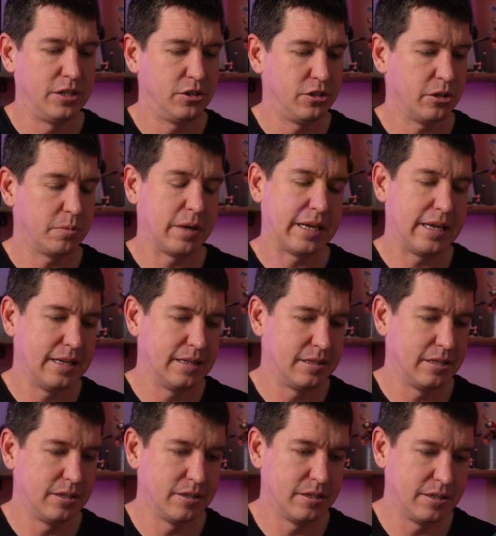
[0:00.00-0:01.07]
took my kids
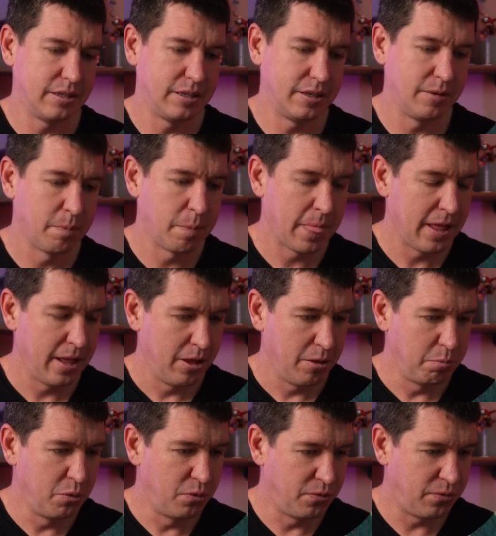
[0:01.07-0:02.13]
here to see
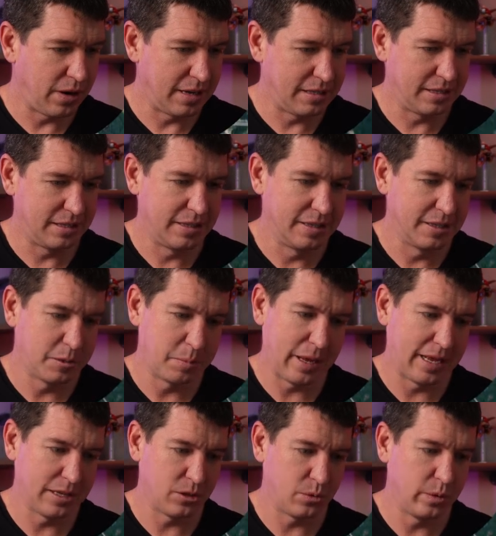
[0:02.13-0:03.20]
Mufasa this
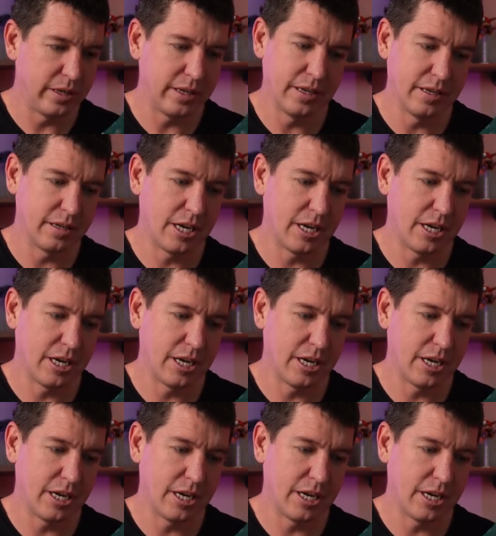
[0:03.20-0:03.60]
past weekend.